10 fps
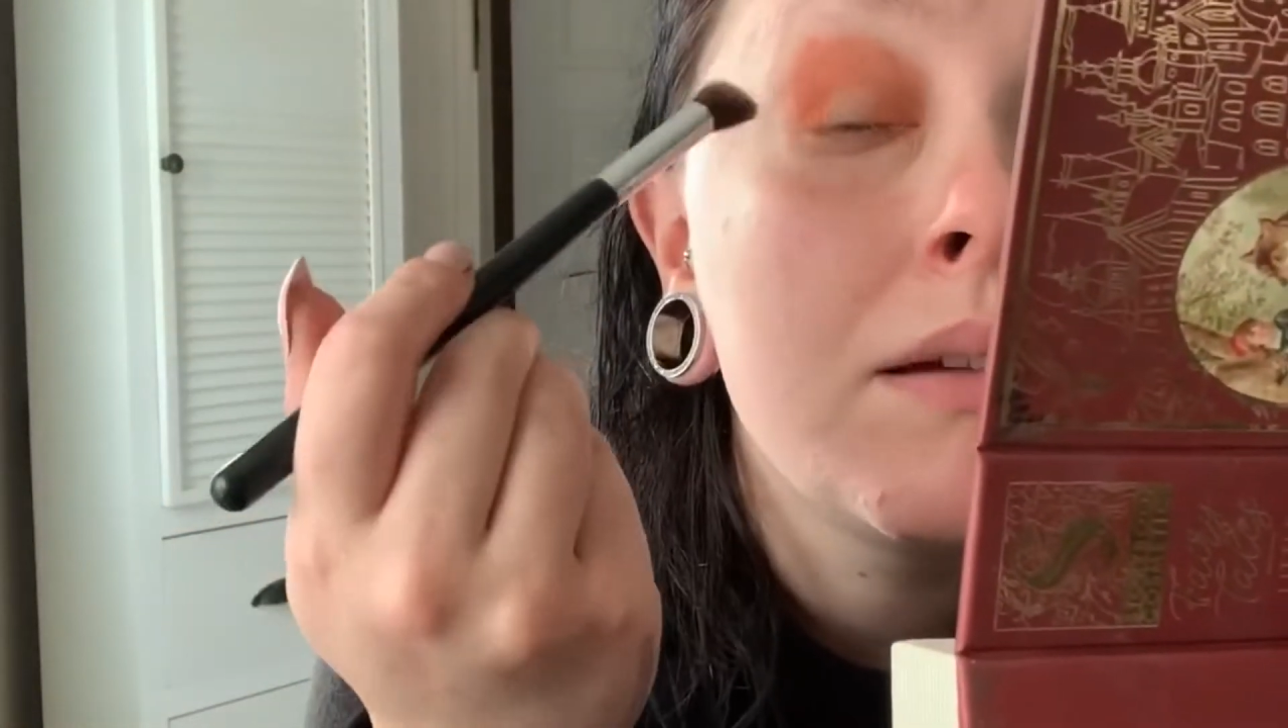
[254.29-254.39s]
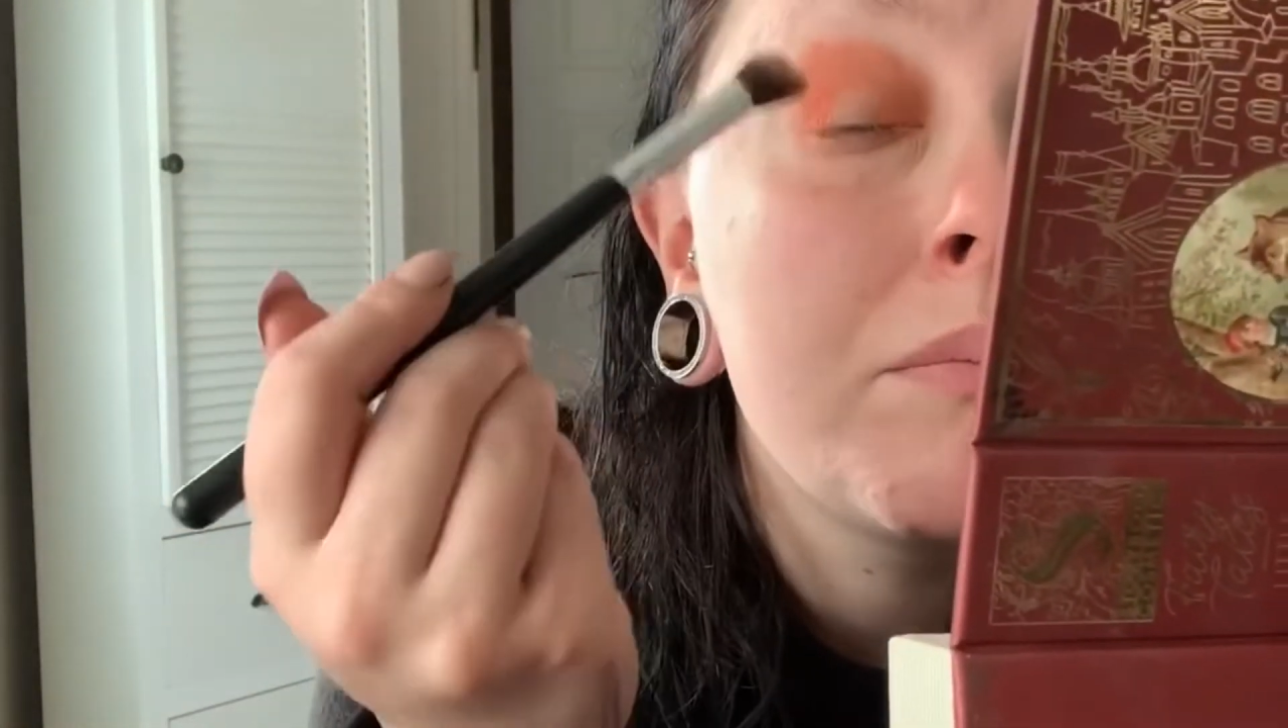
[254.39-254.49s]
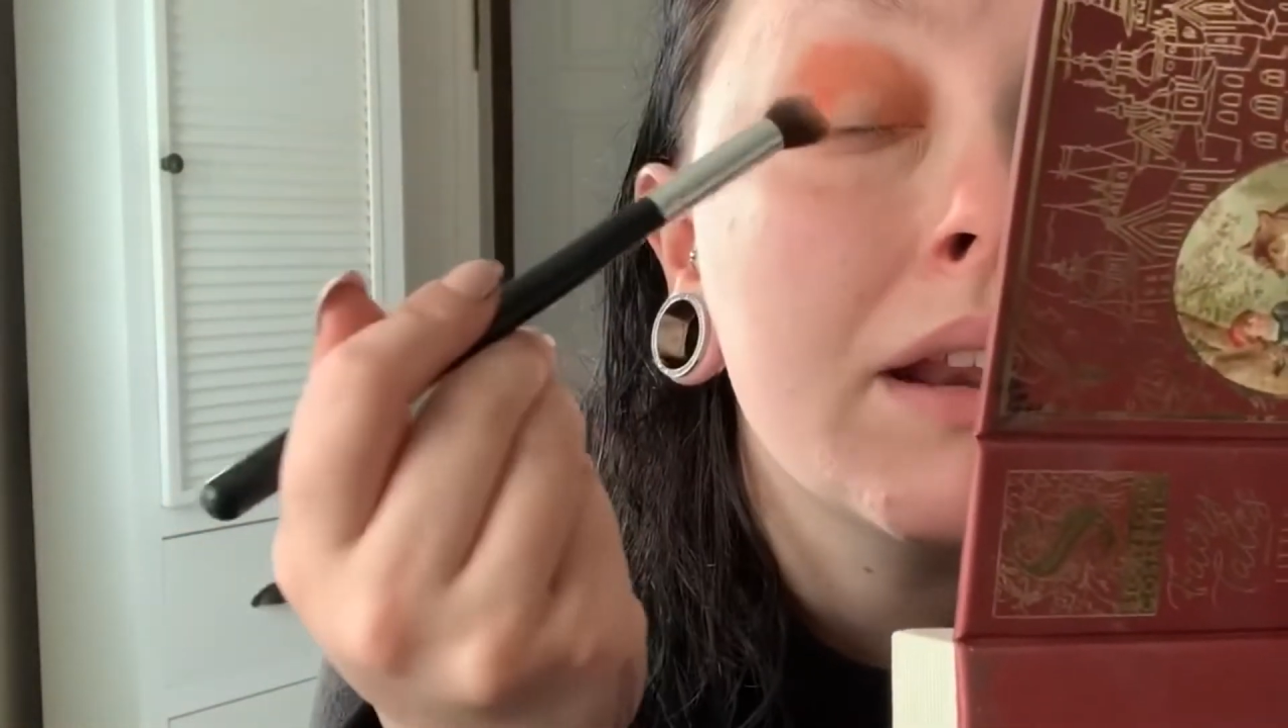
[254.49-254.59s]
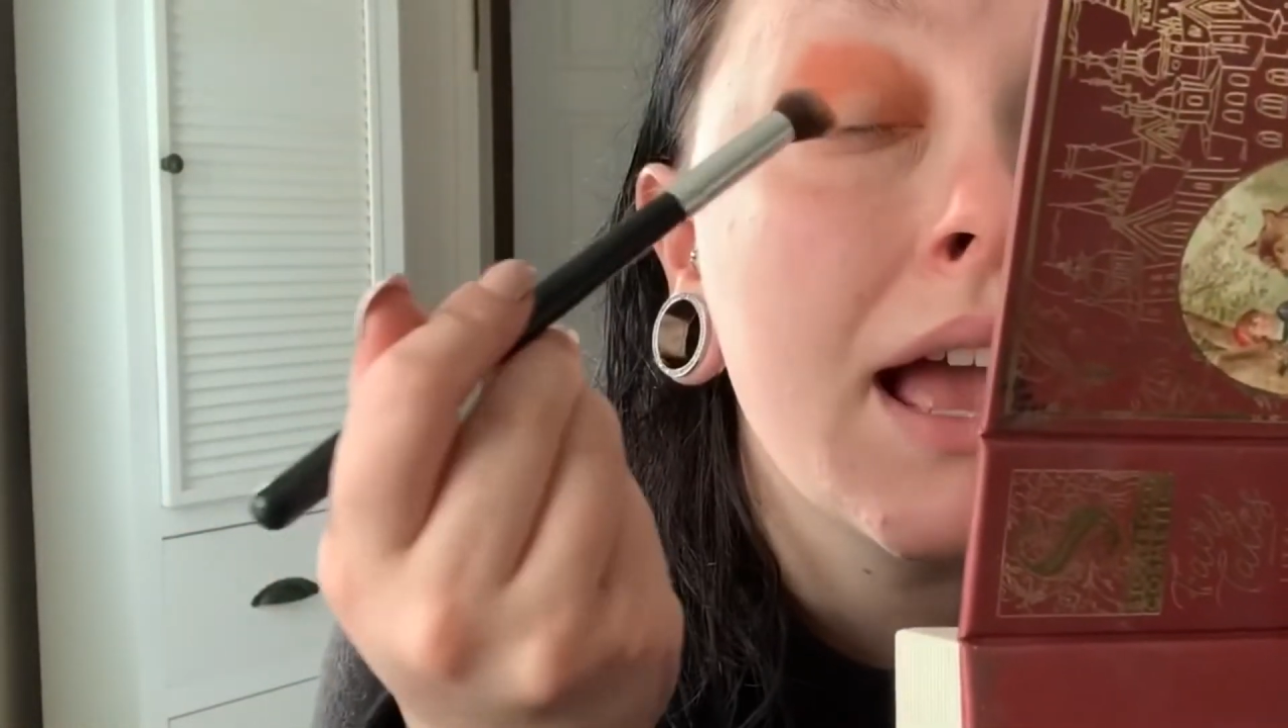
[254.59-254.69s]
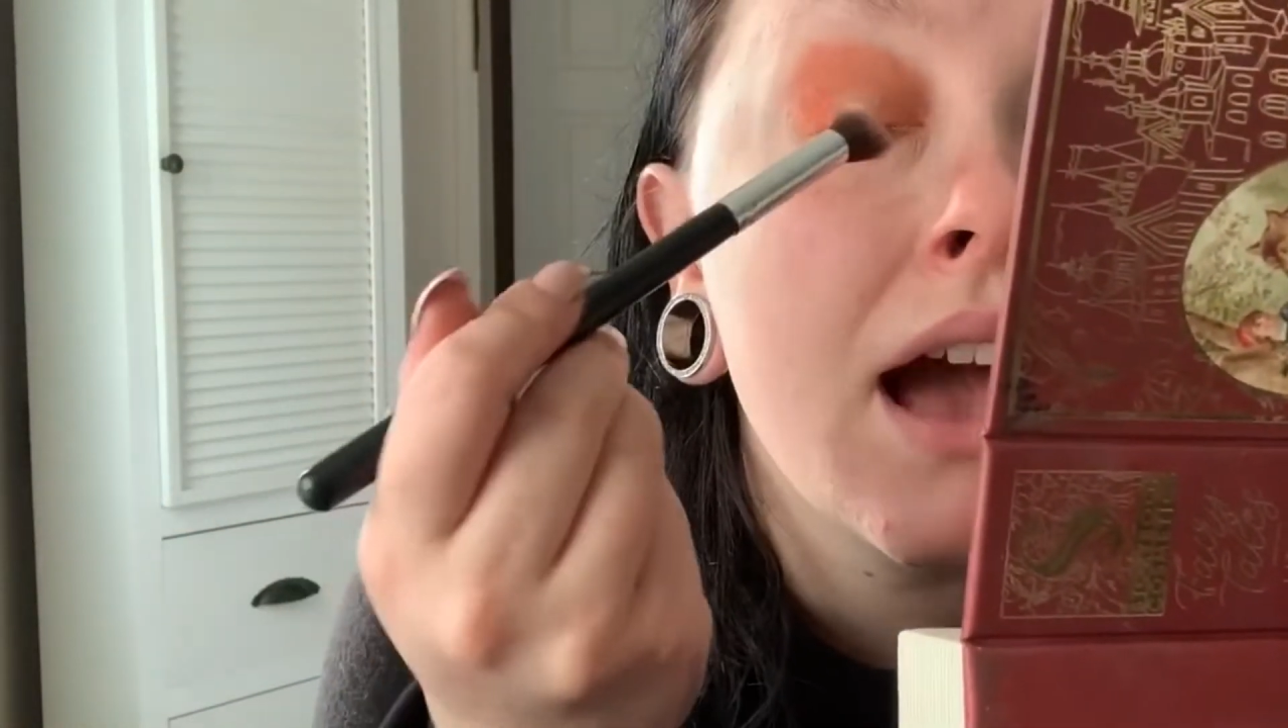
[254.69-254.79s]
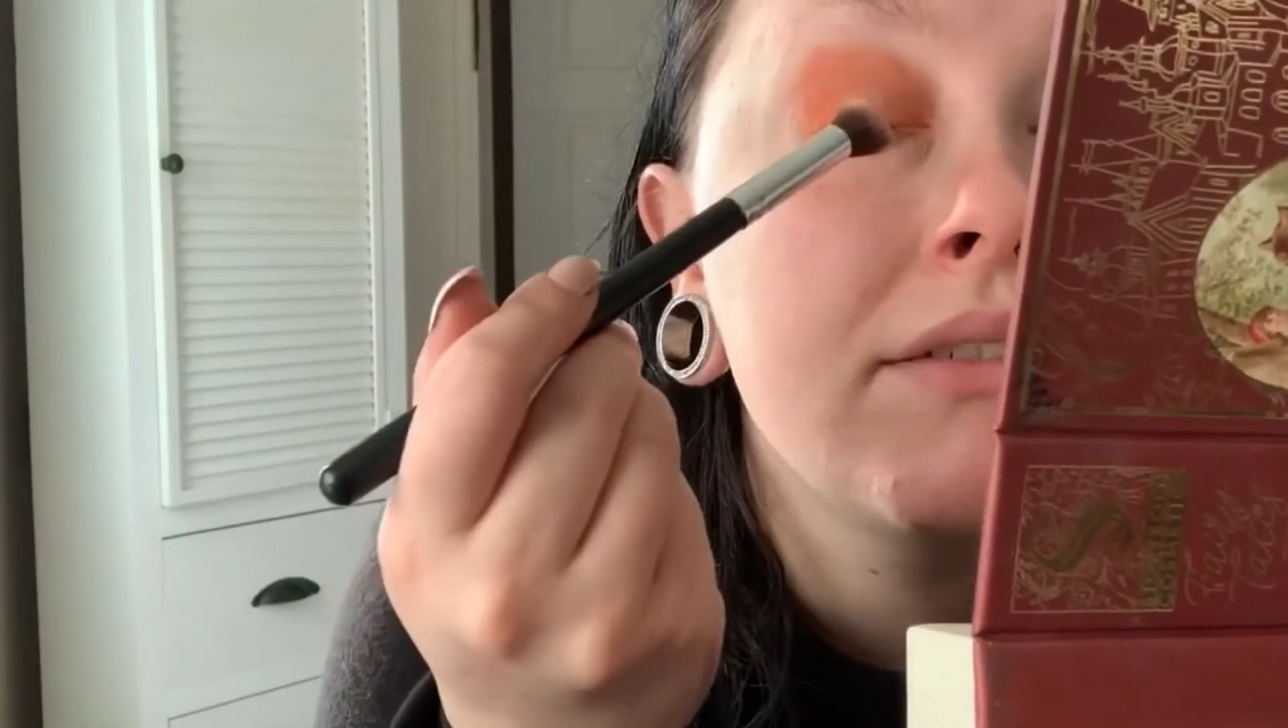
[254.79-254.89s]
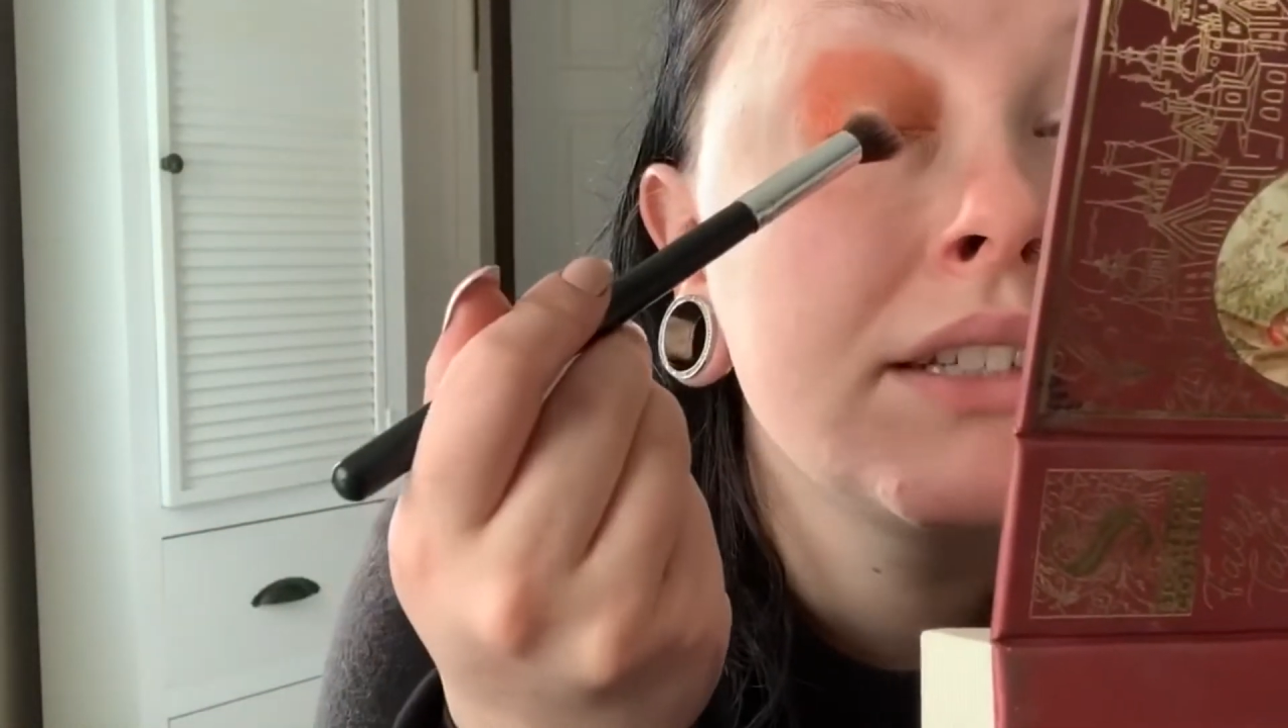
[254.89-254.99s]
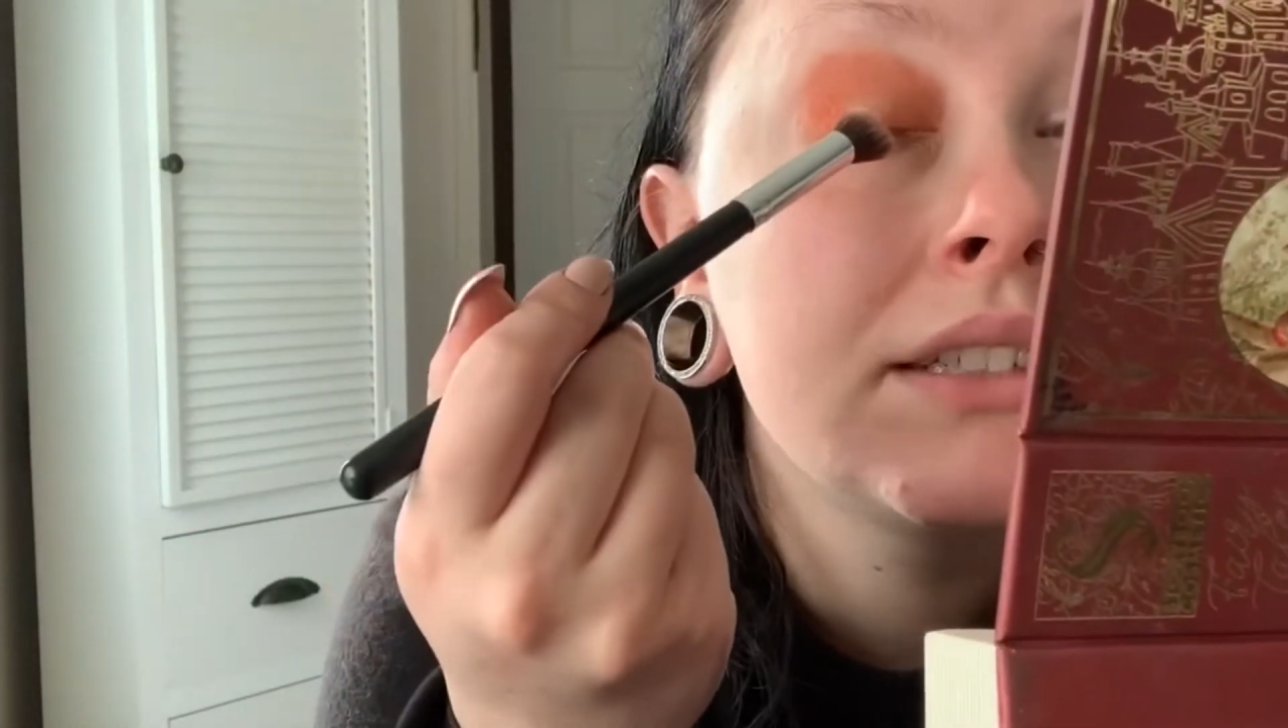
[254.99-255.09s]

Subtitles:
But I haven't